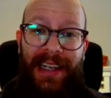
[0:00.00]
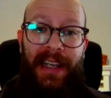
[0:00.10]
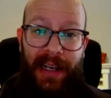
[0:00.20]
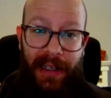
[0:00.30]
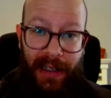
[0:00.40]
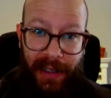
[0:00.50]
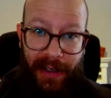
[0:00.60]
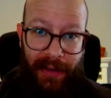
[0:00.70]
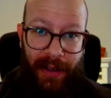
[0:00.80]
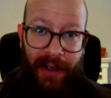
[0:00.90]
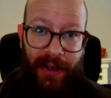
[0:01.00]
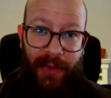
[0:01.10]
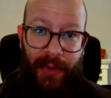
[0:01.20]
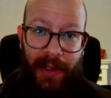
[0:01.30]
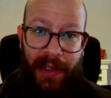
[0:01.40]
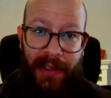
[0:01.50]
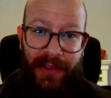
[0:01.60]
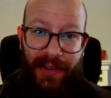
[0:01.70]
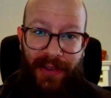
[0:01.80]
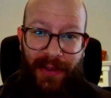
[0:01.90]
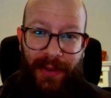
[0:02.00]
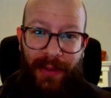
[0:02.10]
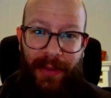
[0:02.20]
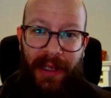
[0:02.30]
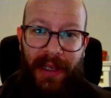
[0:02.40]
data layer, right? So